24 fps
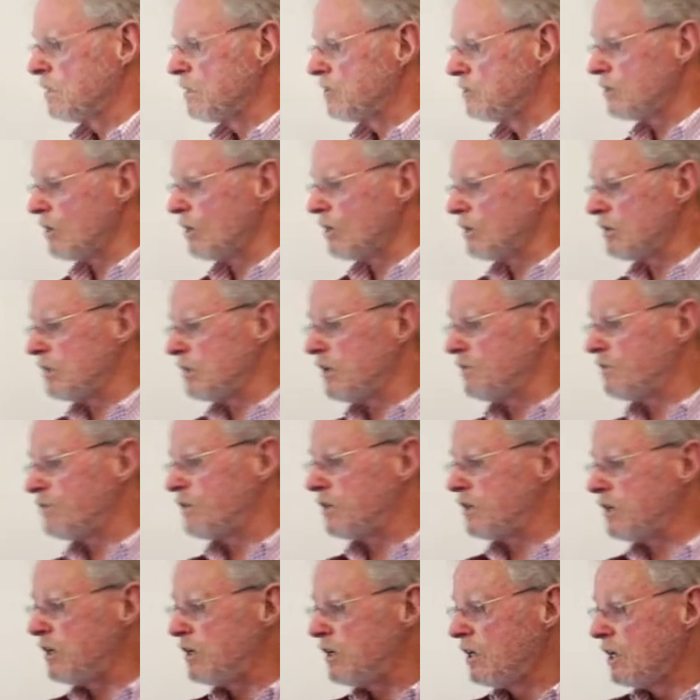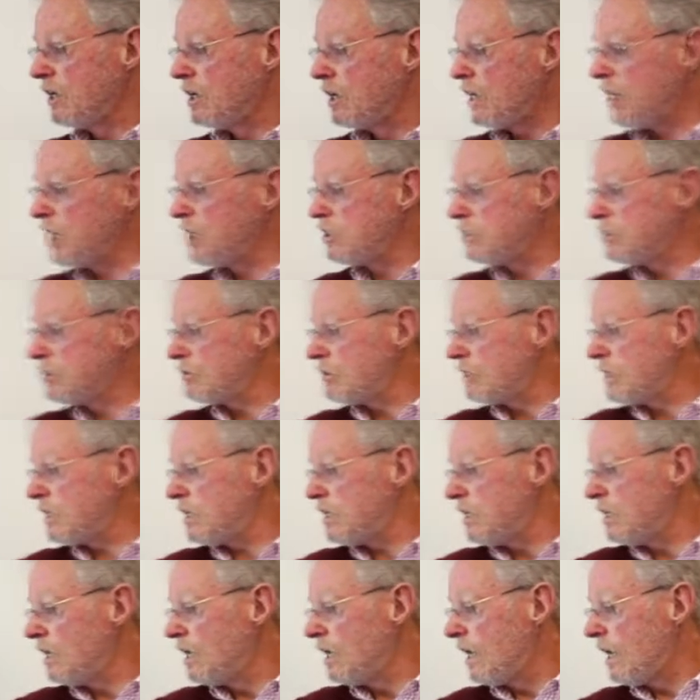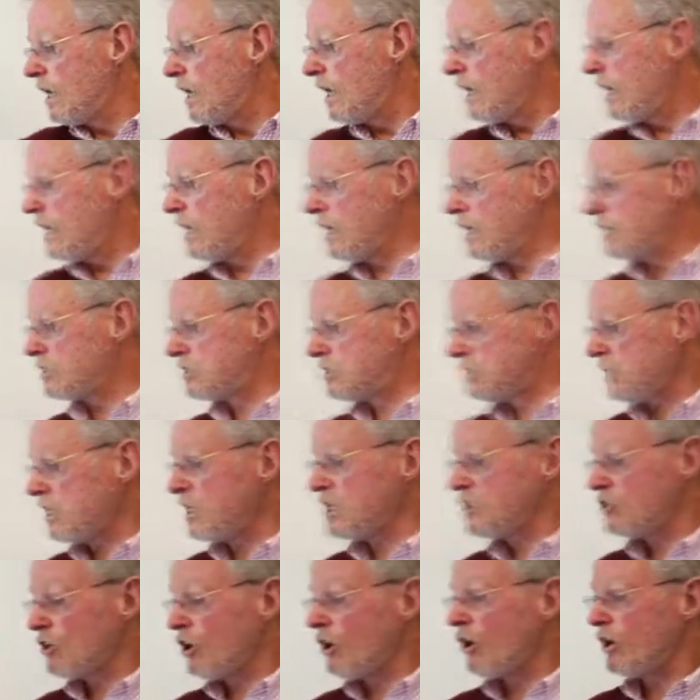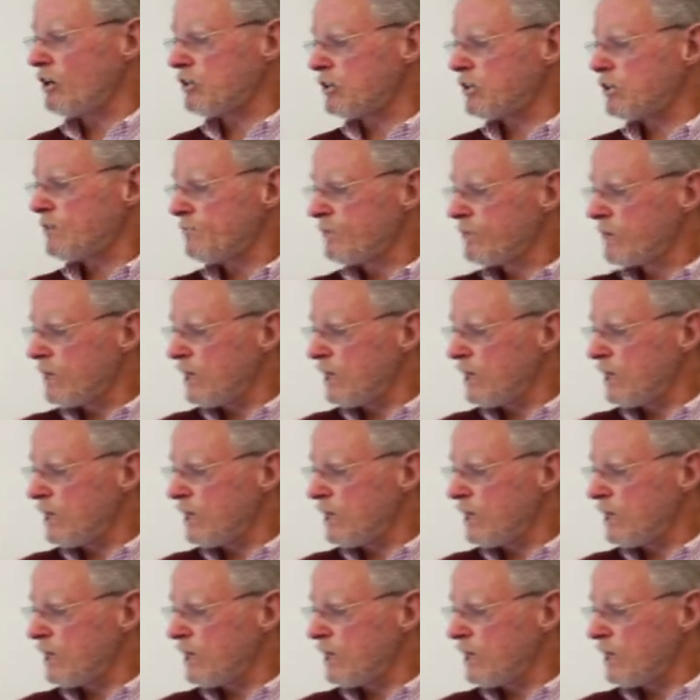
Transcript: So if the injury is hot,